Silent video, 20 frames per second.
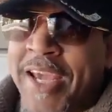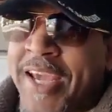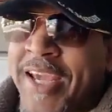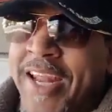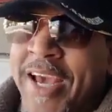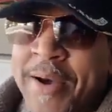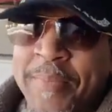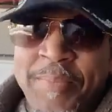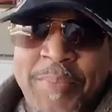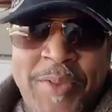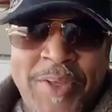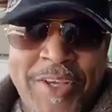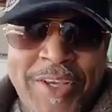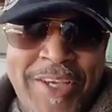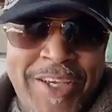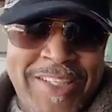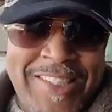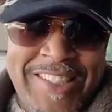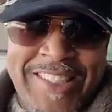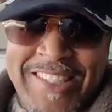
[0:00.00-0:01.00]
I'm
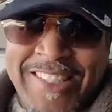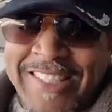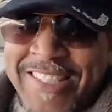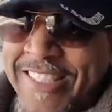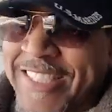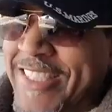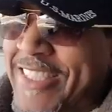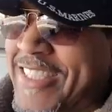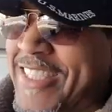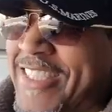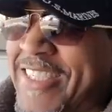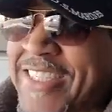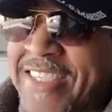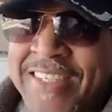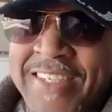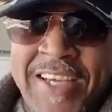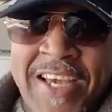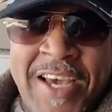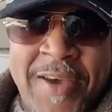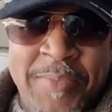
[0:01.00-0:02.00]
thinking, yeah, I
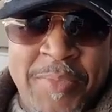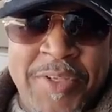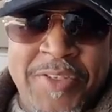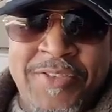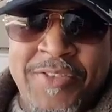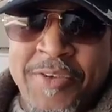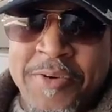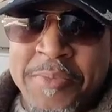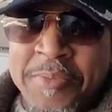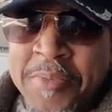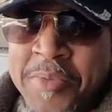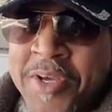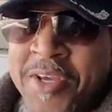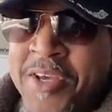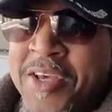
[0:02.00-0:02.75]
gotta have me some